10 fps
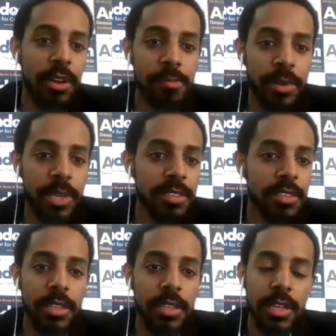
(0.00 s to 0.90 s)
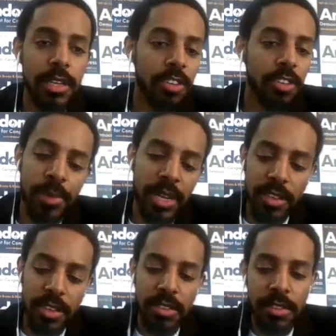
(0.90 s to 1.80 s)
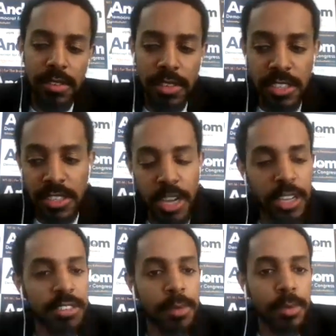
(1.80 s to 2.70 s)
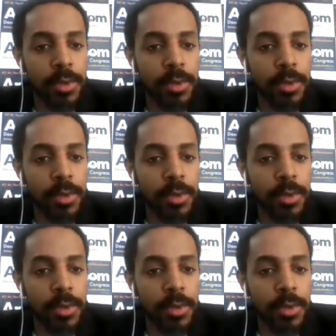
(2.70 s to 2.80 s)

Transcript: Peekskill. So I mean, it's just unacceptable.